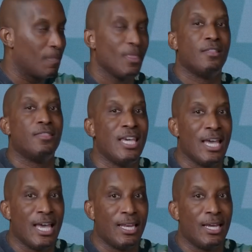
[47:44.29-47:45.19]

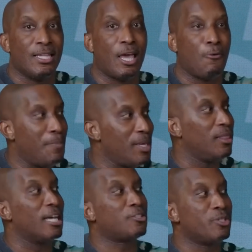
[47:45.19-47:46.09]
Then they will be
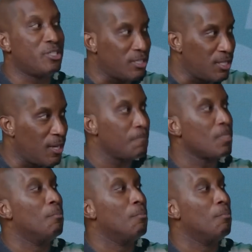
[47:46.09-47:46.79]
less resistant,